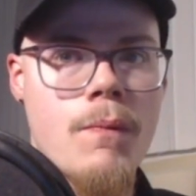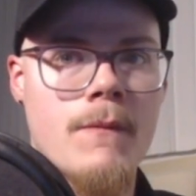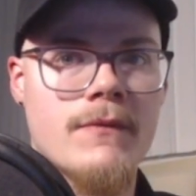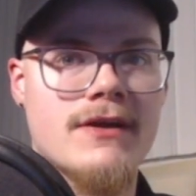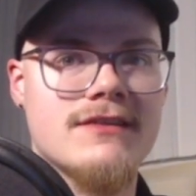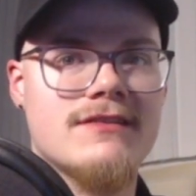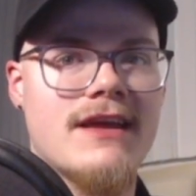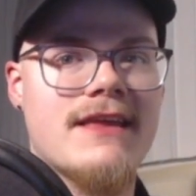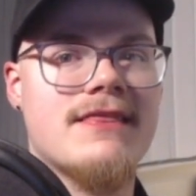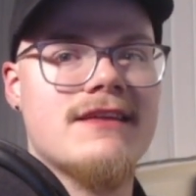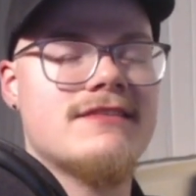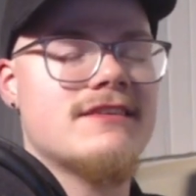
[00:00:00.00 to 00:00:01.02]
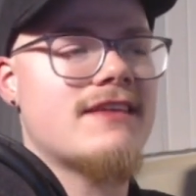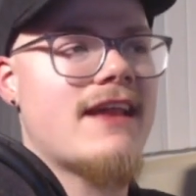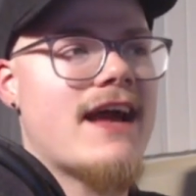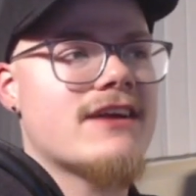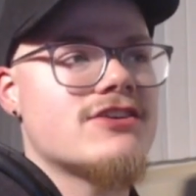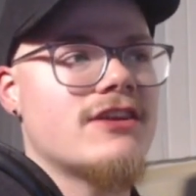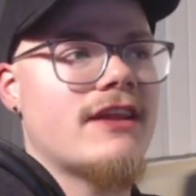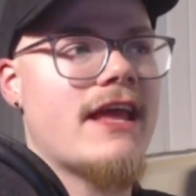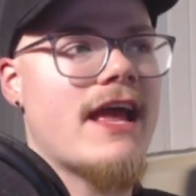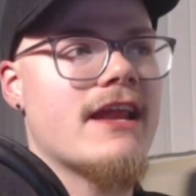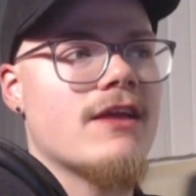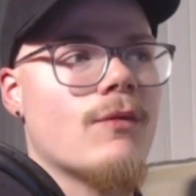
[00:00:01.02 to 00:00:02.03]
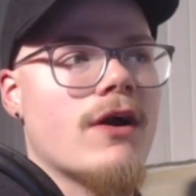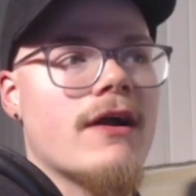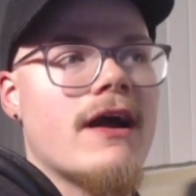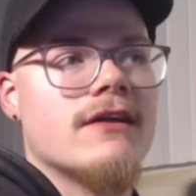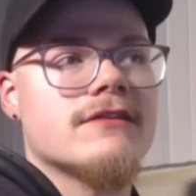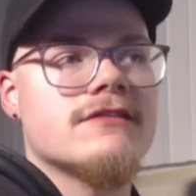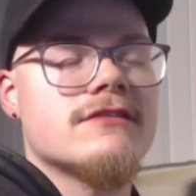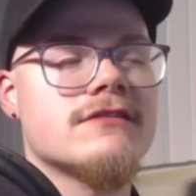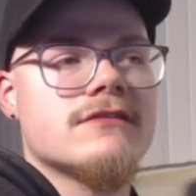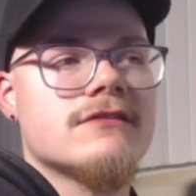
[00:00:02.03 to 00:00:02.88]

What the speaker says: Because, like, this isn't actually anywhere else.